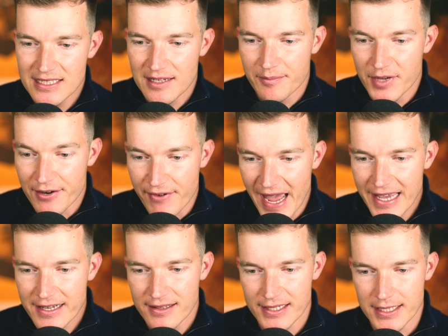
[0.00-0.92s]
the
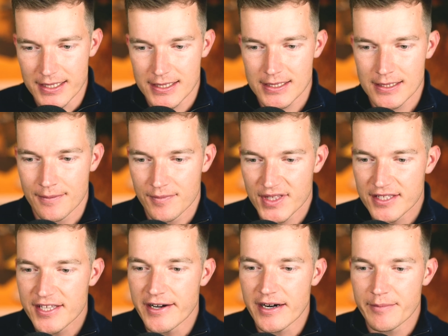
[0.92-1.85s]
miraculous
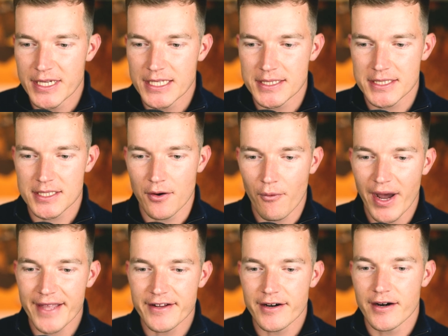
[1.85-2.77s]
determines
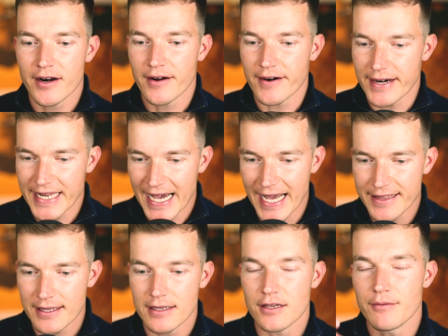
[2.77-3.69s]
whether or
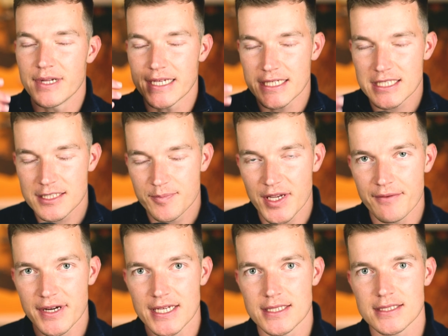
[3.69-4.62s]
not you will
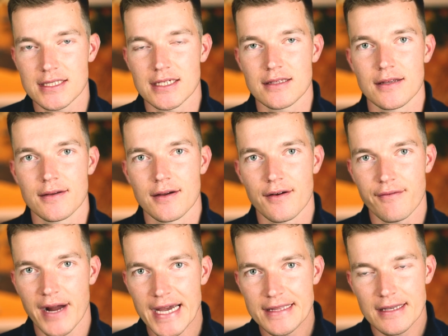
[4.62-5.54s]
experience it,
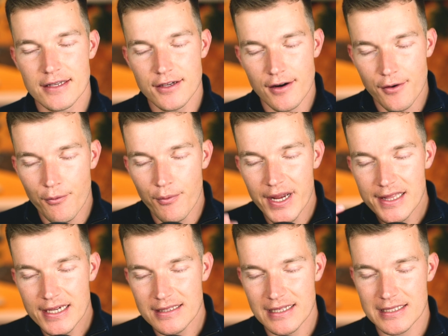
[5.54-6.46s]
right? Your
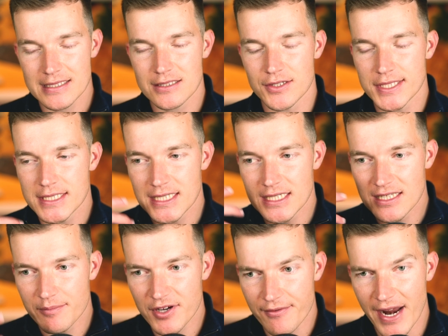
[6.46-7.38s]
willingness to see
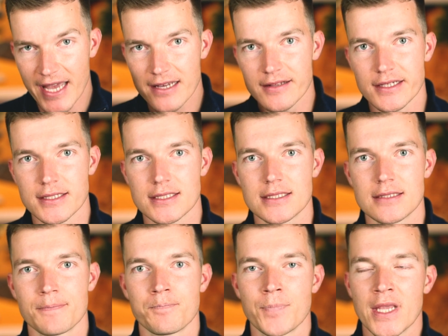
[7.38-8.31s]
the miraculous.
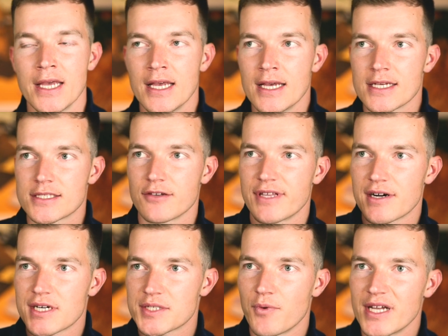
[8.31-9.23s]
So
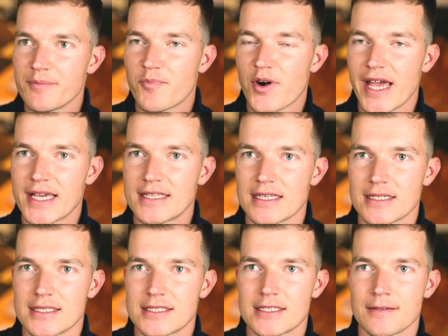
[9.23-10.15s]
there's one
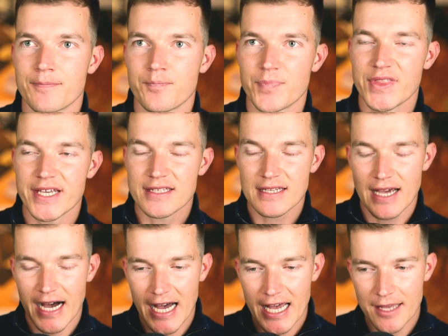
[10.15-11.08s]
practice that
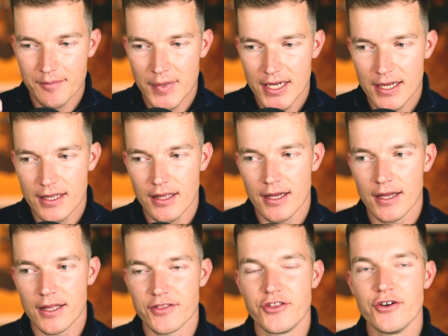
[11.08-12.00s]
I'm
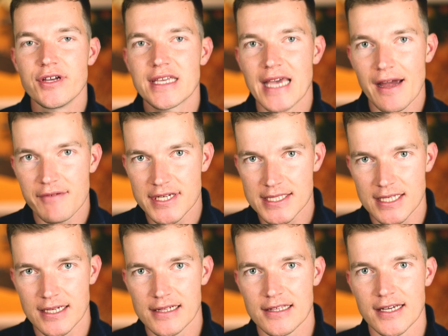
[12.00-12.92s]
doing every
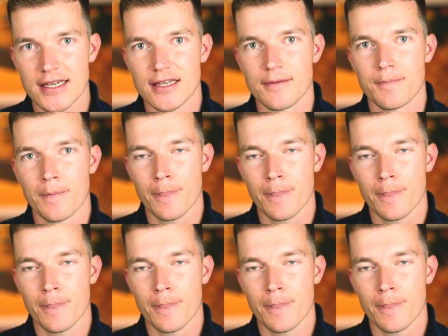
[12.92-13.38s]
single day.